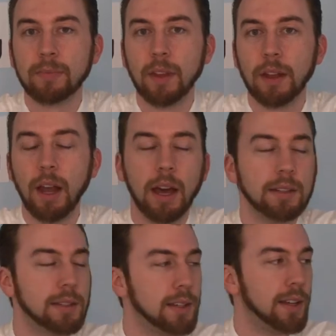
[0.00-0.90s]

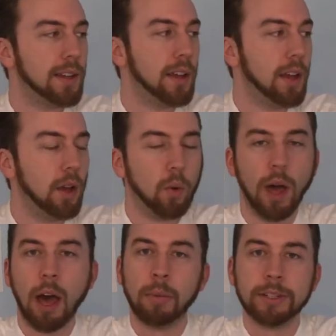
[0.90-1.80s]
Not, well,
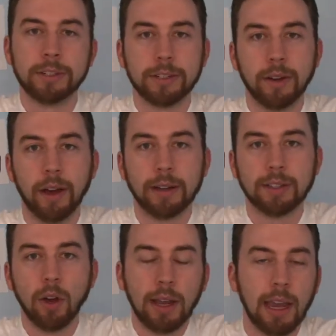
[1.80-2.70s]
how much does it cost?
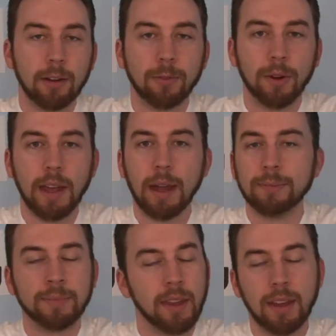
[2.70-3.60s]
Oh, I can't afford that.
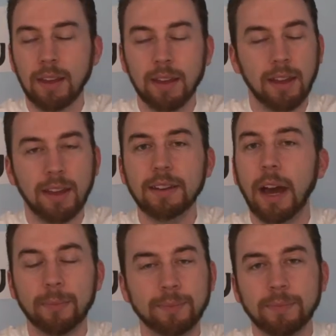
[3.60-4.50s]
No,
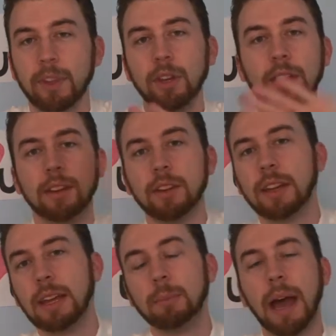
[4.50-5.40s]
you can
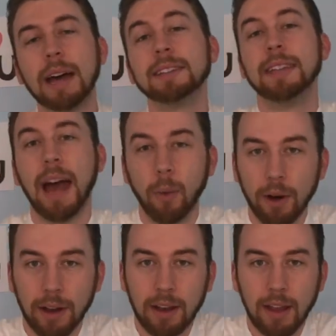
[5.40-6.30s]
get past that
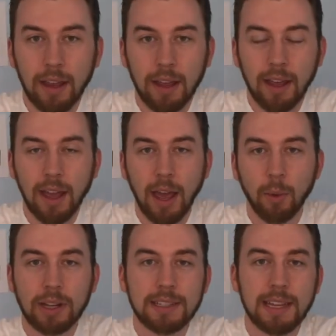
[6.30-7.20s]
one, and we
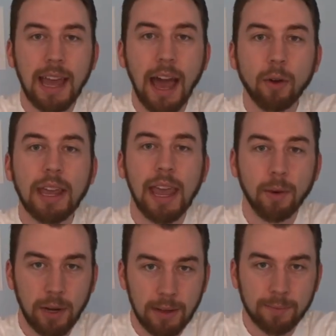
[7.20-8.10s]
can say, how can
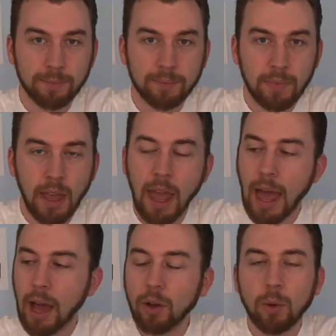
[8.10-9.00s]
we?
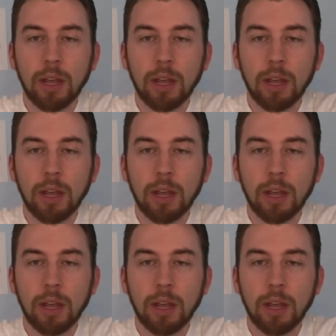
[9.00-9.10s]
How can we